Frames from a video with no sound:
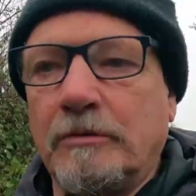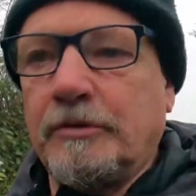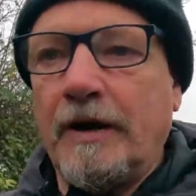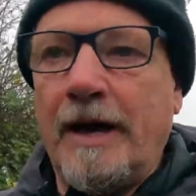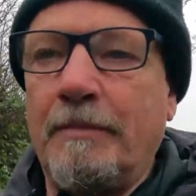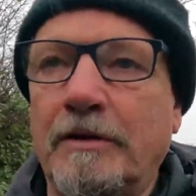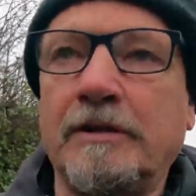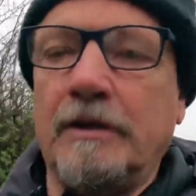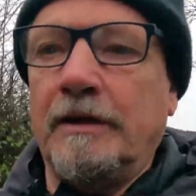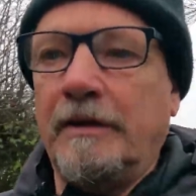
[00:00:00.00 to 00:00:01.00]

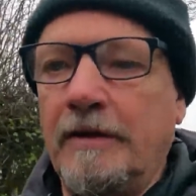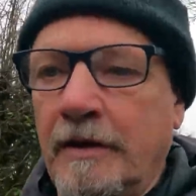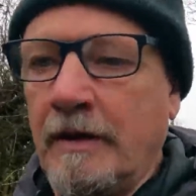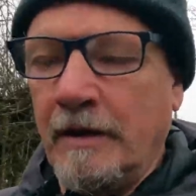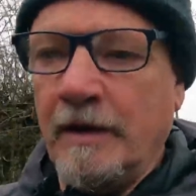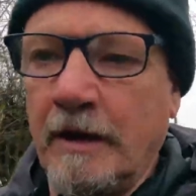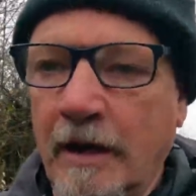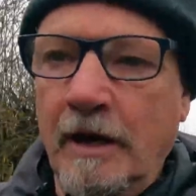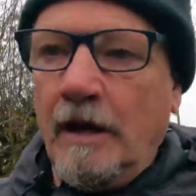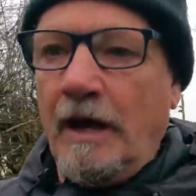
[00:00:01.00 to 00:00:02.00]
subscribers, and
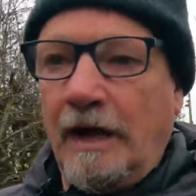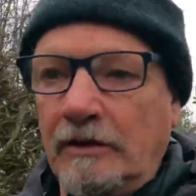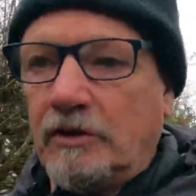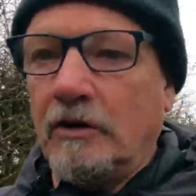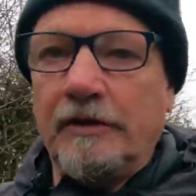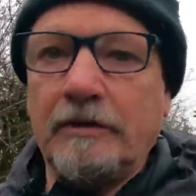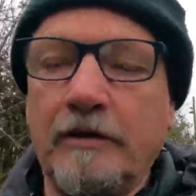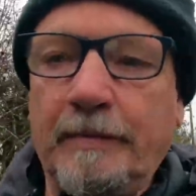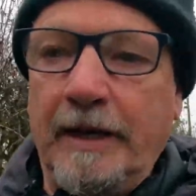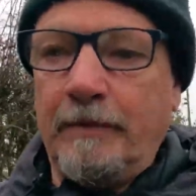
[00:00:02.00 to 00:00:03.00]
so these
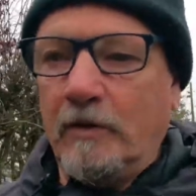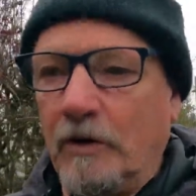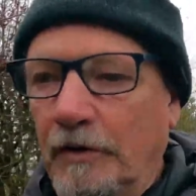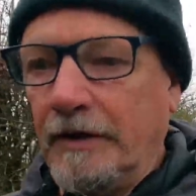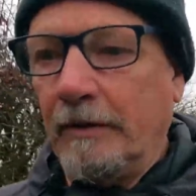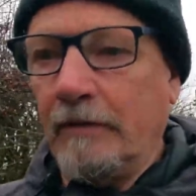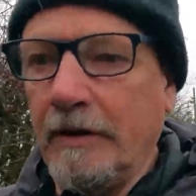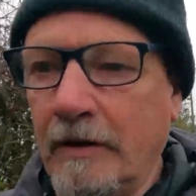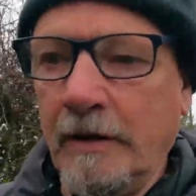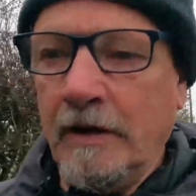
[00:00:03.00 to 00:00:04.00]
other people could. Now,
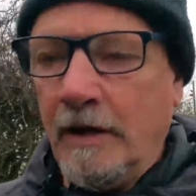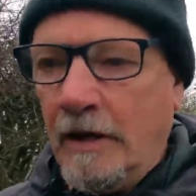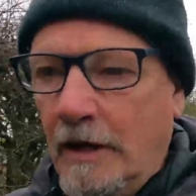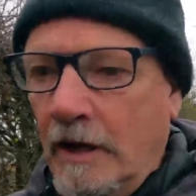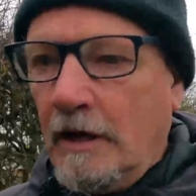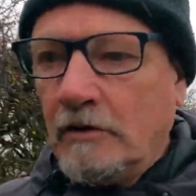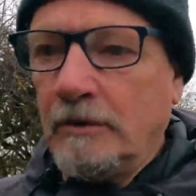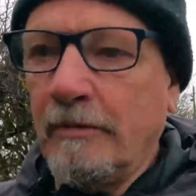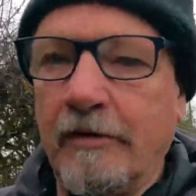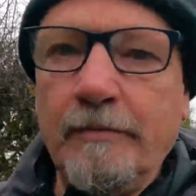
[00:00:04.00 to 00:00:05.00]

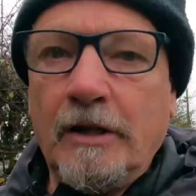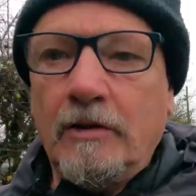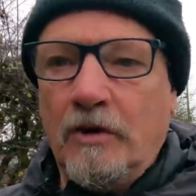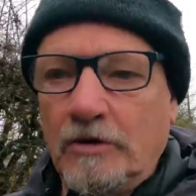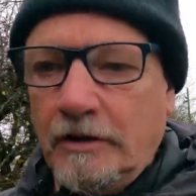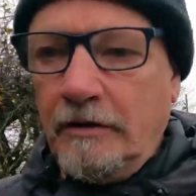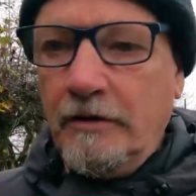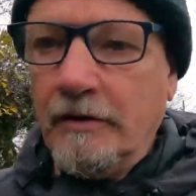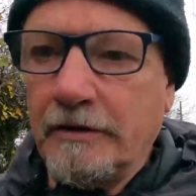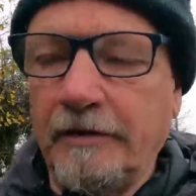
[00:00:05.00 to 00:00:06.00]
some of closer
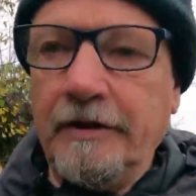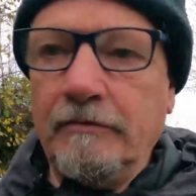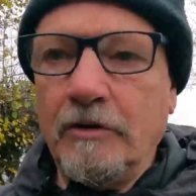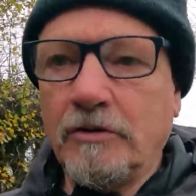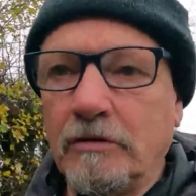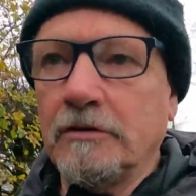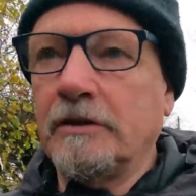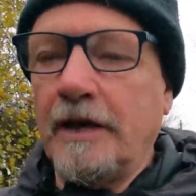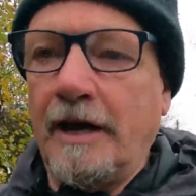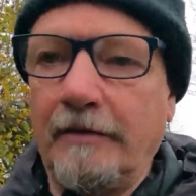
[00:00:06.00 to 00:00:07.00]
than others. I think
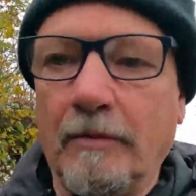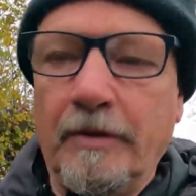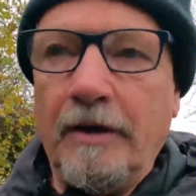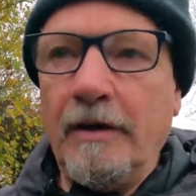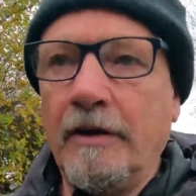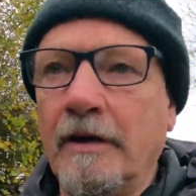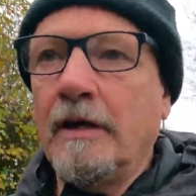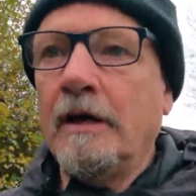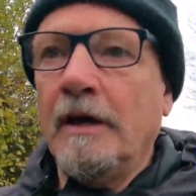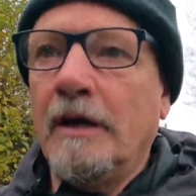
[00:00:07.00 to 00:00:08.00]
Russell's getting up there.
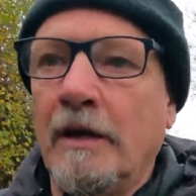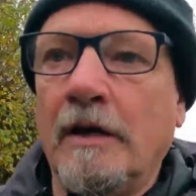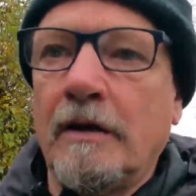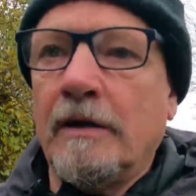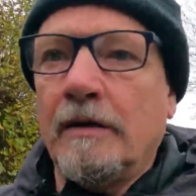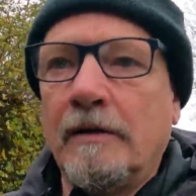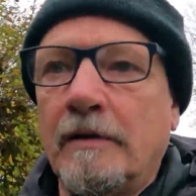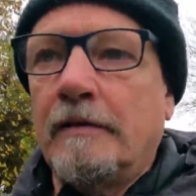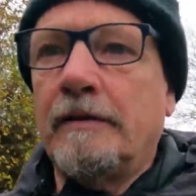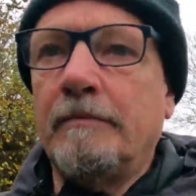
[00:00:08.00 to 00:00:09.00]

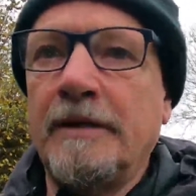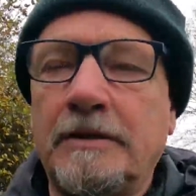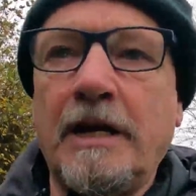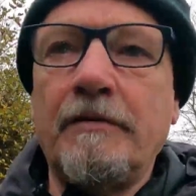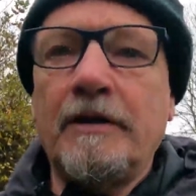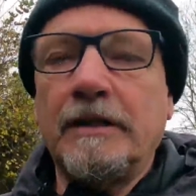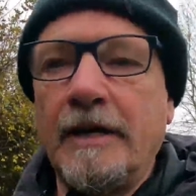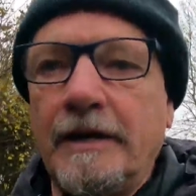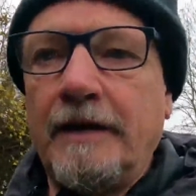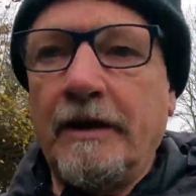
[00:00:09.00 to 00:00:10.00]
The mysterious
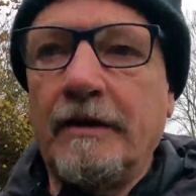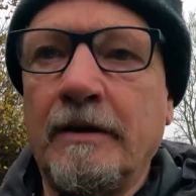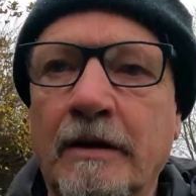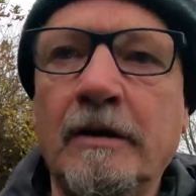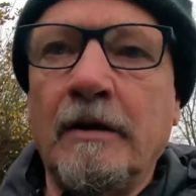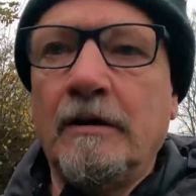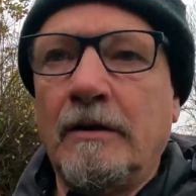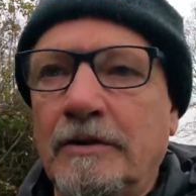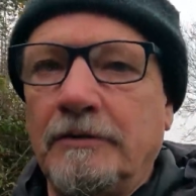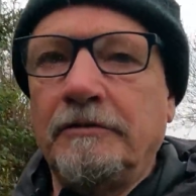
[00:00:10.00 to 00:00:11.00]
lady
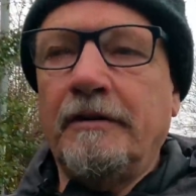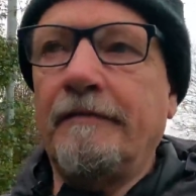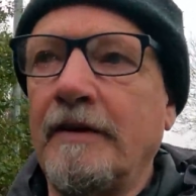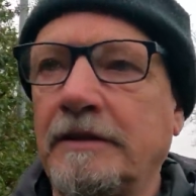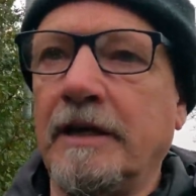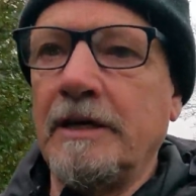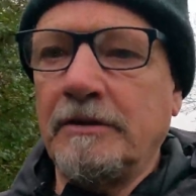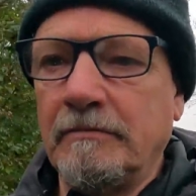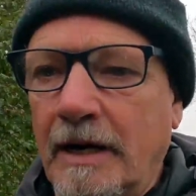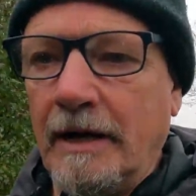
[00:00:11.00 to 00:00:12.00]
who is under
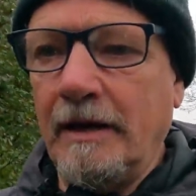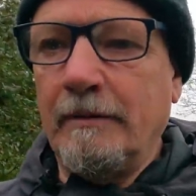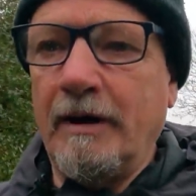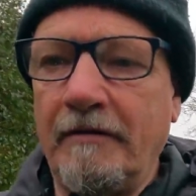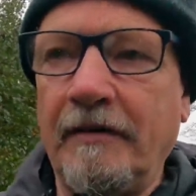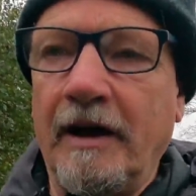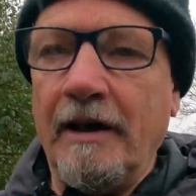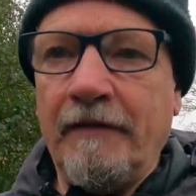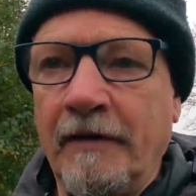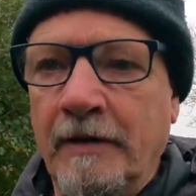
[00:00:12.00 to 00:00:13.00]
investigation by
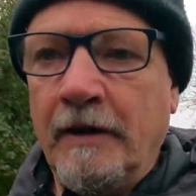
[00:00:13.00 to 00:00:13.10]
MI5,